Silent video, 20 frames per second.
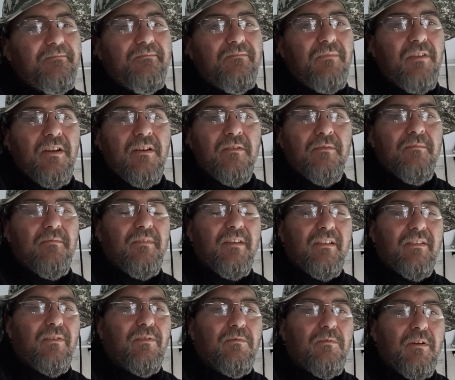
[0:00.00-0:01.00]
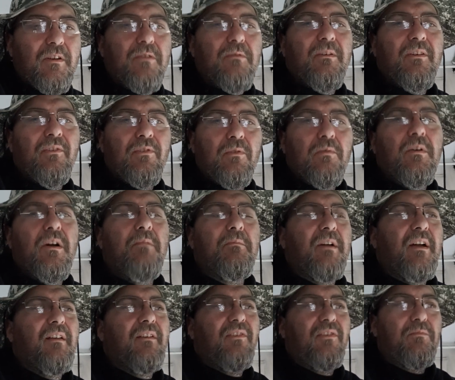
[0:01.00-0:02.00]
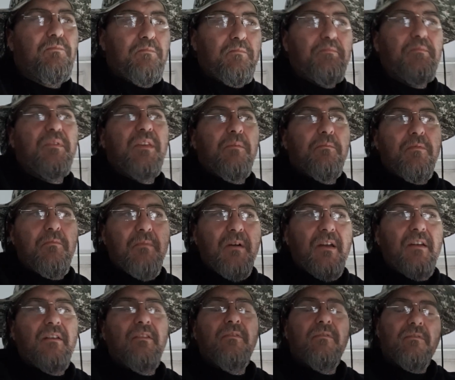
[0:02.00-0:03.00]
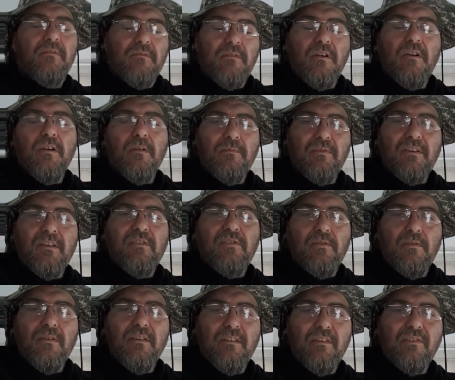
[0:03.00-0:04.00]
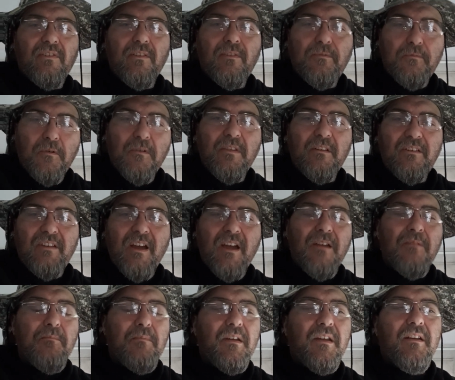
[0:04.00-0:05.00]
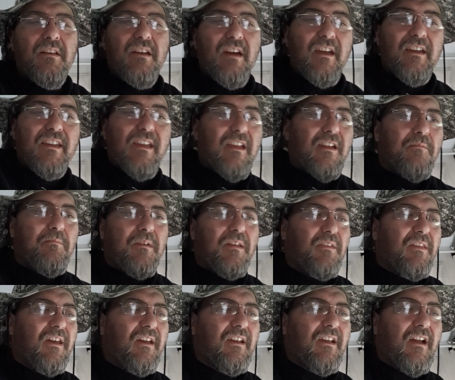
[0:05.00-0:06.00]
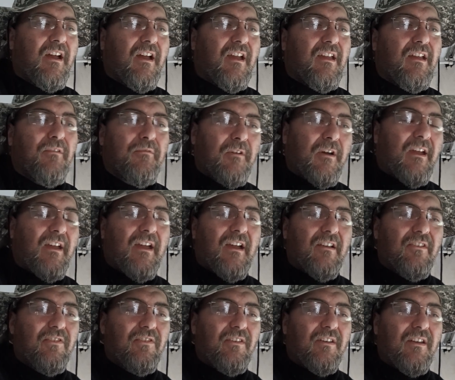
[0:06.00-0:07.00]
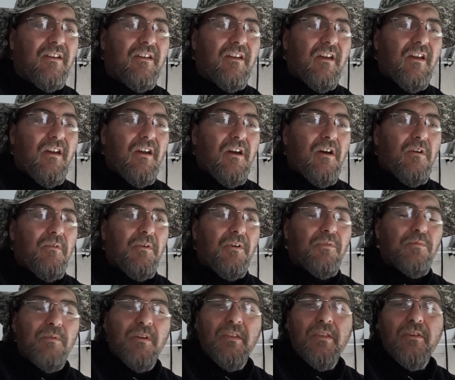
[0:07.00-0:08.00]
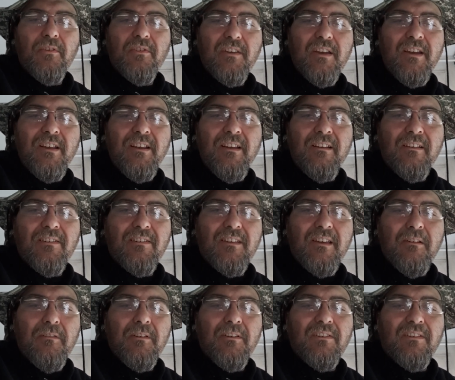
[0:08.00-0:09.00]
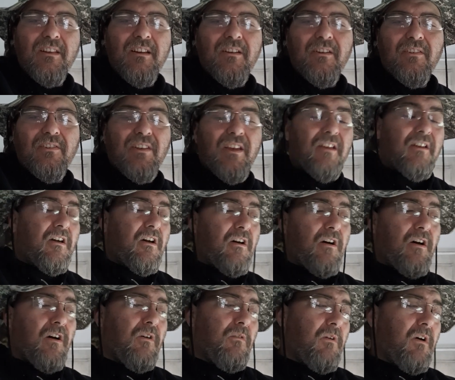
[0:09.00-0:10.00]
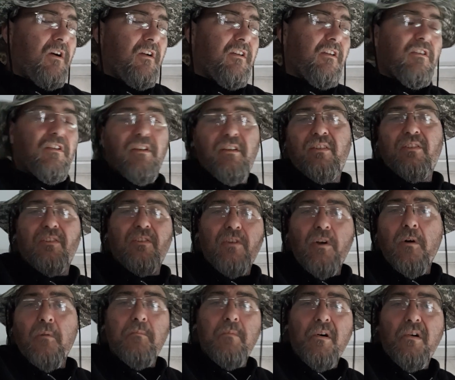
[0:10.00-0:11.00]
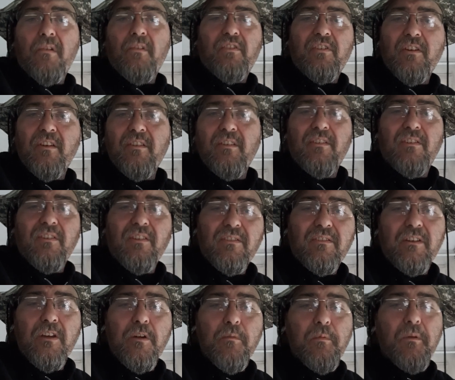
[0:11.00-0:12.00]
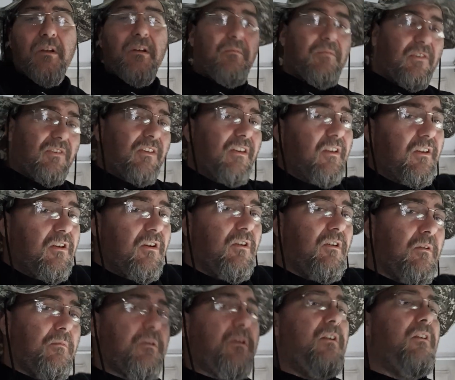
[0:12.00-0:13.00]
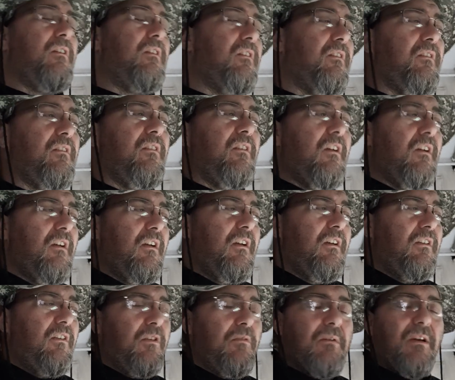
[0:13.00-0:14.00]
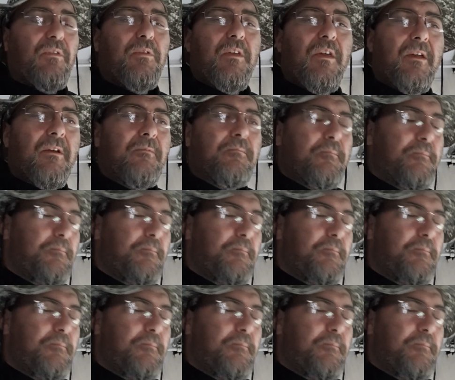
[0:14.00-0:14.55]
no, that's one of the reasons why I'm kind of keeping my arms at a short distance for the time being. I can't be that guy. If I actually was one of those idiots that was sitting here saying, oh, well, you know, this is all bullshit, this is stupid, I'm just going to go up here and do my thing.